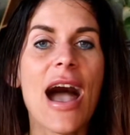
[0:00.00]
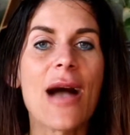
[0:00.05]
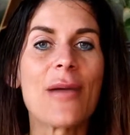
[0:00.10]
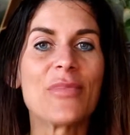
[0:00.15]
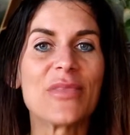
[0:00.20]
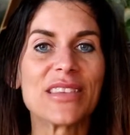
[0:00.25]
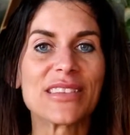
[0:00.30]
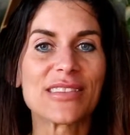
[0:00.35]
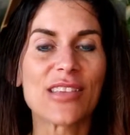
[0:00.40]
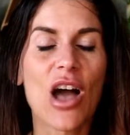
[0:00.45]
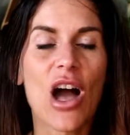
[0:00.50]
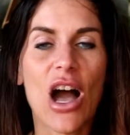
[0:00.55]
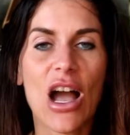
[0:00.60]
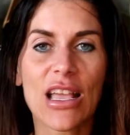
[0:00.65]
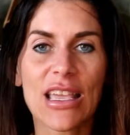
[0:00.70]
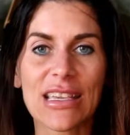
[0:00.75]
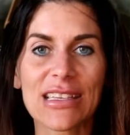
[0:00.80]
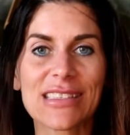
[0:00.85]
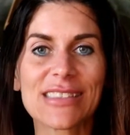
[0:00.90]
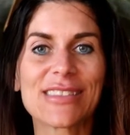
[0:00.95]
this
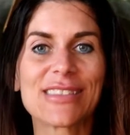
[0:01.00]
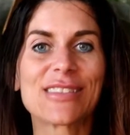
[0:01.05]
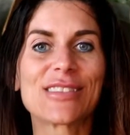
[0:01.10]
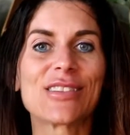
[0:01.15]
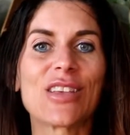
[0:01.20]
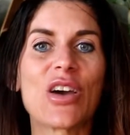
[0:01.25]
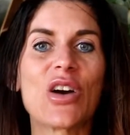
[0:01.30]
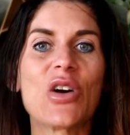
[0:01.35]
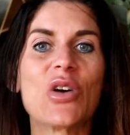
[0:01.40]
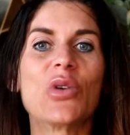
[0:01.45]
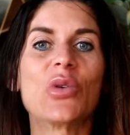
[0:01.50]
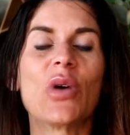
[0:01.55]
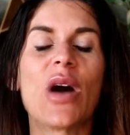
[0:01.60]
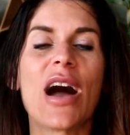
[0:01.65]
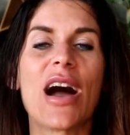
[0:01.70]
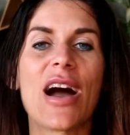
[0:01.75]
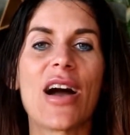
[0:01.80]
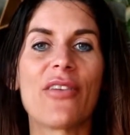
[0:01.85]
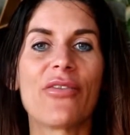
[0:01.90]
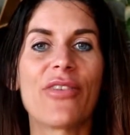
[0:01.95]
August, so
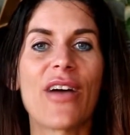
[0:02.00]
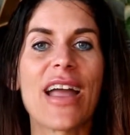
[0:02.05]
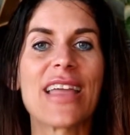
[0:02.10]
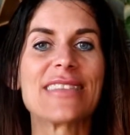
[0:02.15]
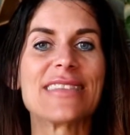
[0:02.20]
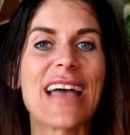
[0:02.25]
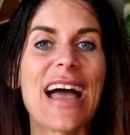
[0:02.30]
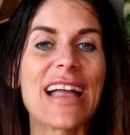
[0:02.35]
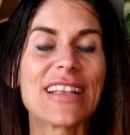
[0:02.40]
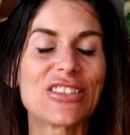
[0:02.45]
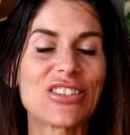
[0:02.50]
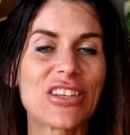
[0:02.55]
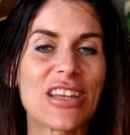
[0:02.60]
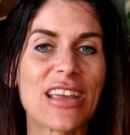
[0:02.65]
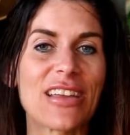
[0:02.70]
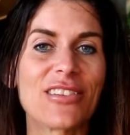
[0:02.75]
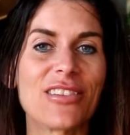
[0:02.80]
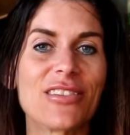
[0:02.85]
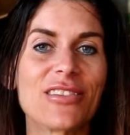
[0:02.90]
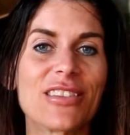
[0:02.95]
find that
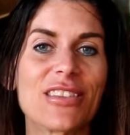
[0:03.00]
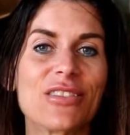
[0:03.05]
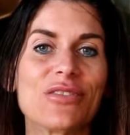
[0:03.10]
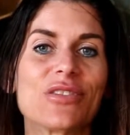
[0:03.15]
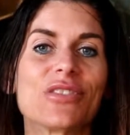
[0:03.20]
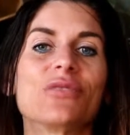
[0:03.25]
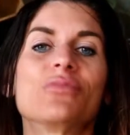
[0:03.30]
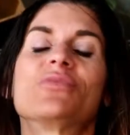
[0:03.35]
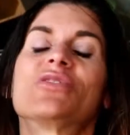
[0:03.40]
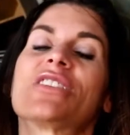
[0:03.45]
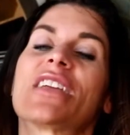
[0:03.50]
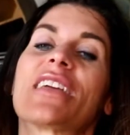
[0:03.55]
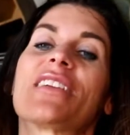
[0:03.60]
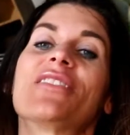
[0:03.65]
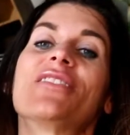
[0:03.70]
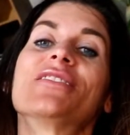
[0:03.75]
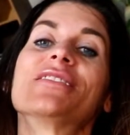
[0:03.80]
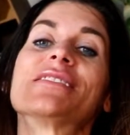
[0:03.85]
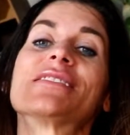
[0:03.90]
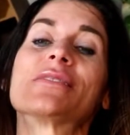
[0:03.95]
channel, the YouTube
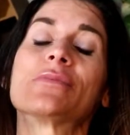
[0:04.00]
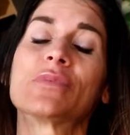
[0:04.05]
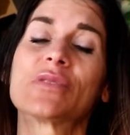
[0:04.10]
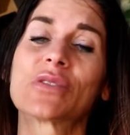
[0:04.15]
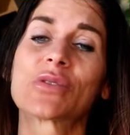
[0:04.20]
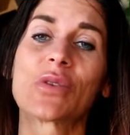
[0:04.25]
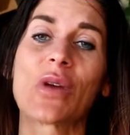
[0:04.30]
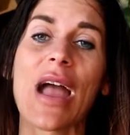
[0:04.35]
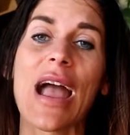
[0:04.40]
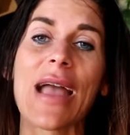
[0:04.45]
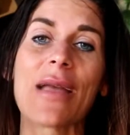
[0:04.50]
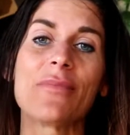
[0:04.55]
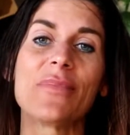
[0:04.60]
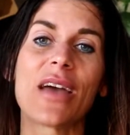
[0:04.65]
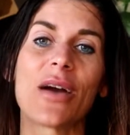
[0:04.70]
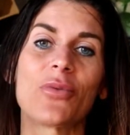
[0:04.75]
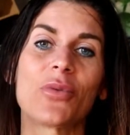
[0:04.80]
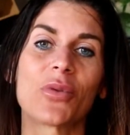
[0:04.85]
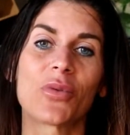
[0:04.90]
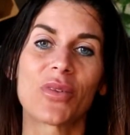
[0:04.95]
channel, and subscribe.
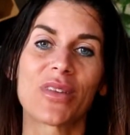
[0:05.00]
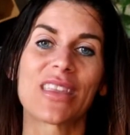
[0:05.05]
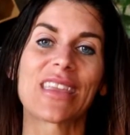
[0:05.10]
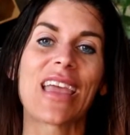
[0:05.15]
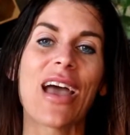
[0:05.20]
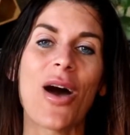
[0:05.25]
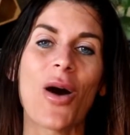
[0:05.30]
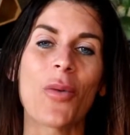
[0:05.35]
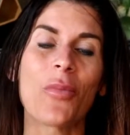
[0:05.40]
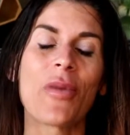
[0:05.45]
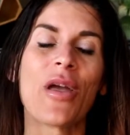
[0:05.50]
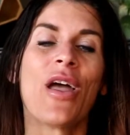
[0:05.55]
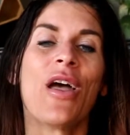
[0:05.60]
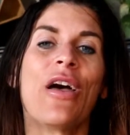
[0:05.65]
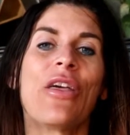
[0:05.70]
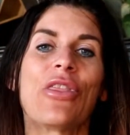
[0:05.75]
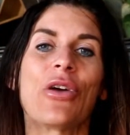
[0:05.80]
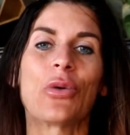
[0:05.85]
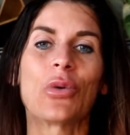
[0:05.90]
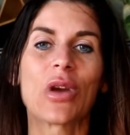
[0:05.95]
That will really help
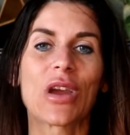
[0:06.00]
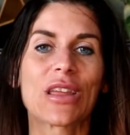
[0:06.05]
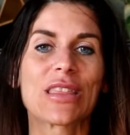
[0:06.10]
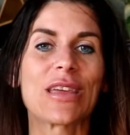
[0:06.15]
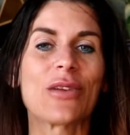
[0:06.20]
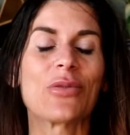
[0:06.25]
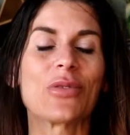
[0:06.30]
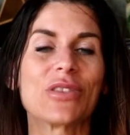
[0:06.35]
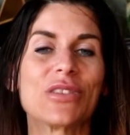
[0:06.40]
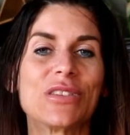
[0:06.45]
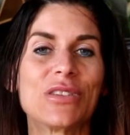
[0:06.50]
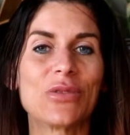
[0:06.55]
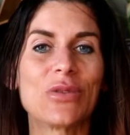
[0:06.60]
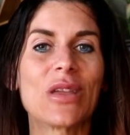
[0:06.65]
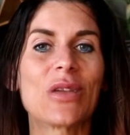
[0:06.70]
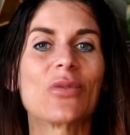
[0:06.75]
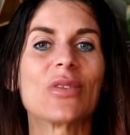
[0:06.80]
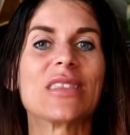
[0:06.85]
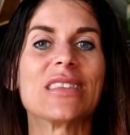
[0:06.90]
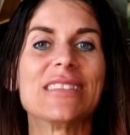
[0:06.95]
the work that we're
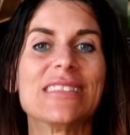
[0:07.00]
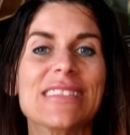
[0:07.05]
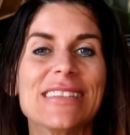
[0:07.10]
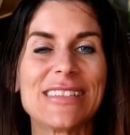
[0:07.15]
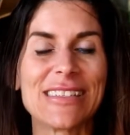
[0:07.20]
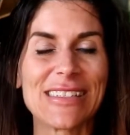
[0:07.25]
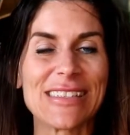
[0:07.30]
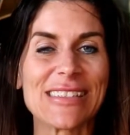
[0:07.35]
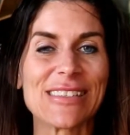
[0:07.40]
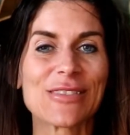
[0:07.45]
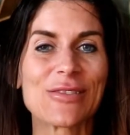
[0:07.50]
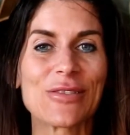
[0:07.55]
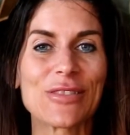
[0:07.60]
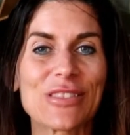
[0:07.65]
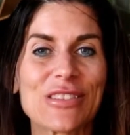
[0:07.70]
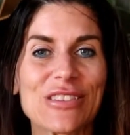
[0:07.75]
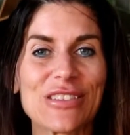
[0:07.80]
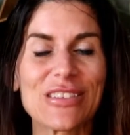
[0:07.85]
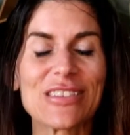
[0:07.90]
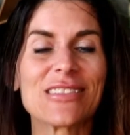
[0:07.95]
doing with indigenous
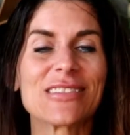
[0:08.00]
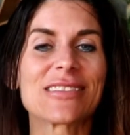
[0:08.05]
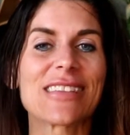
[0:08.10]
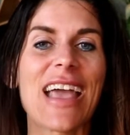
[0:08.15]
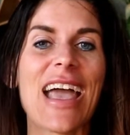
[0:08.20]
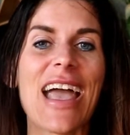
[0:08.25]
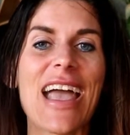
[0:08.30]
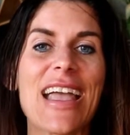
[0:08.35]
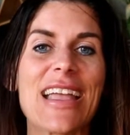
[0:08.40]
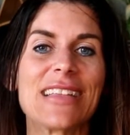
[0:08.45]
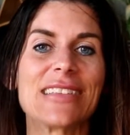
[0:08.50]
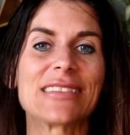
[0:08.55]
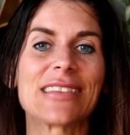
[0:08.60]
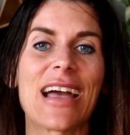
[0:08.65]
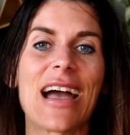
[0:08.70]
cultures and